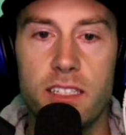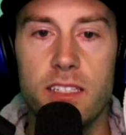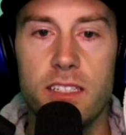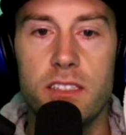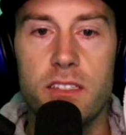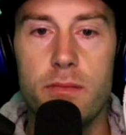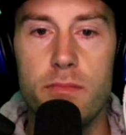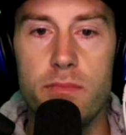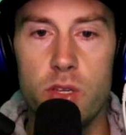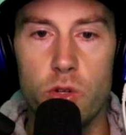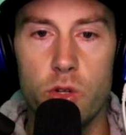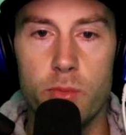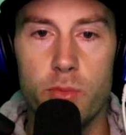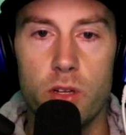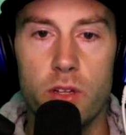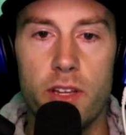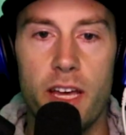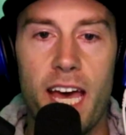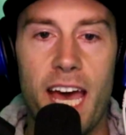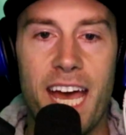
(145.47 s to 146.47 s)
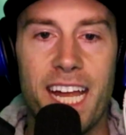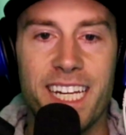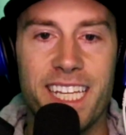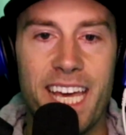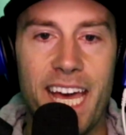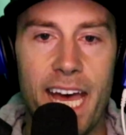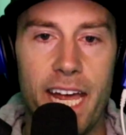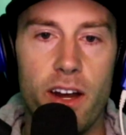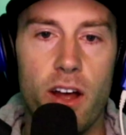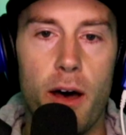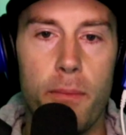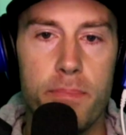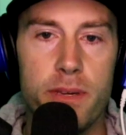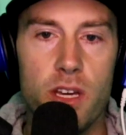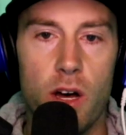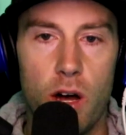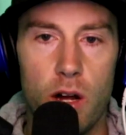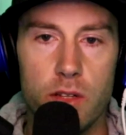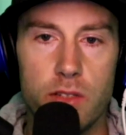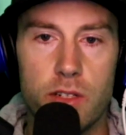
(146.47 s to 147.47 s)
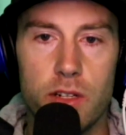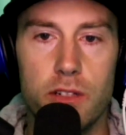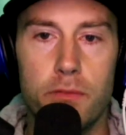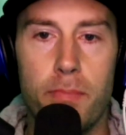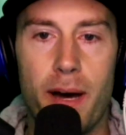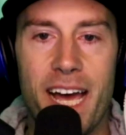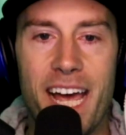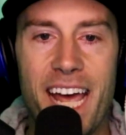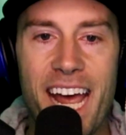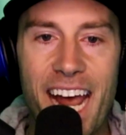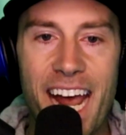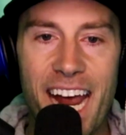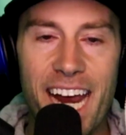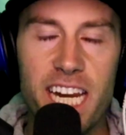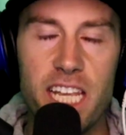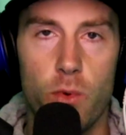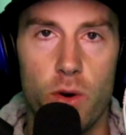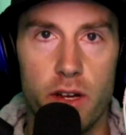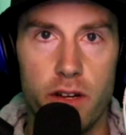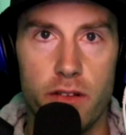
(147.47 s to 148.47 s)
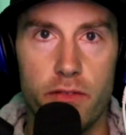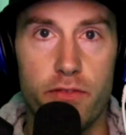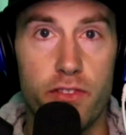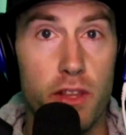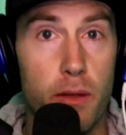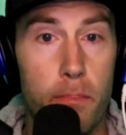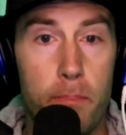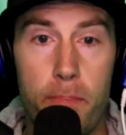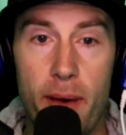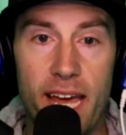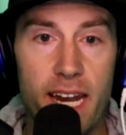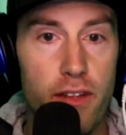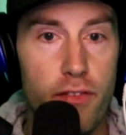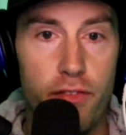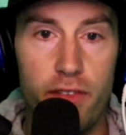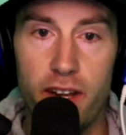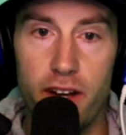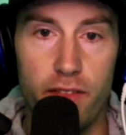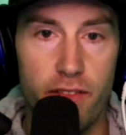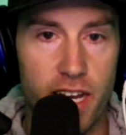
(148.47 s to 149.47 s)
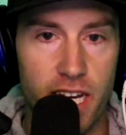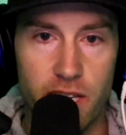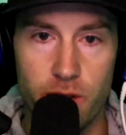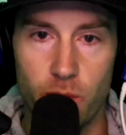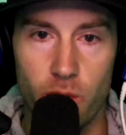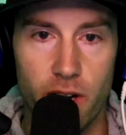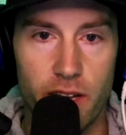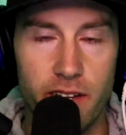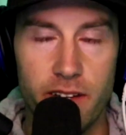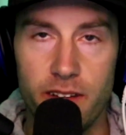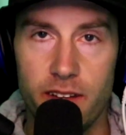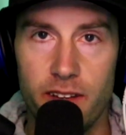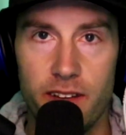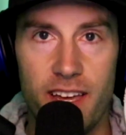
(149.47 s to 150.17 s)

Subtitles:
is immutable and cannot be altered by anyone for the benefit of anyone,